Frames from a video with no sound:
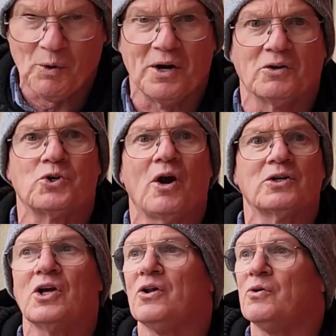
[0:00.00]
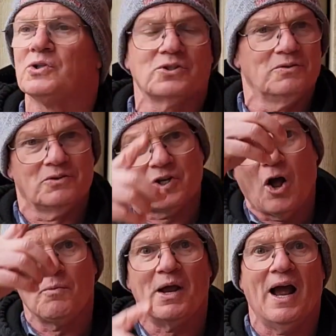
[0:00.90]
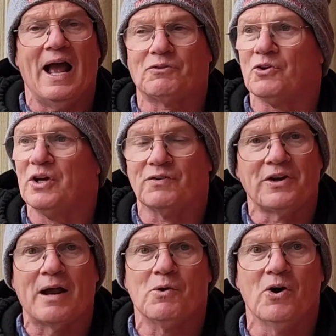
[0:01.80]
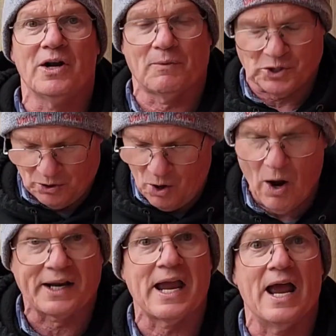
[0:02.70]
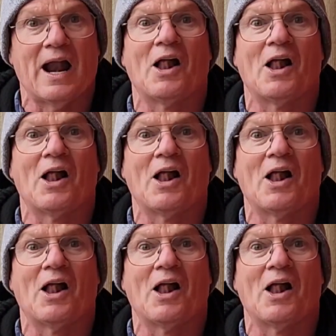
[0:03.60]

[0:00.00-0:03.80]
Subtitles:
When a drug dealer was telling me I had to leave the neighborhood, I'm saying, no, I can't.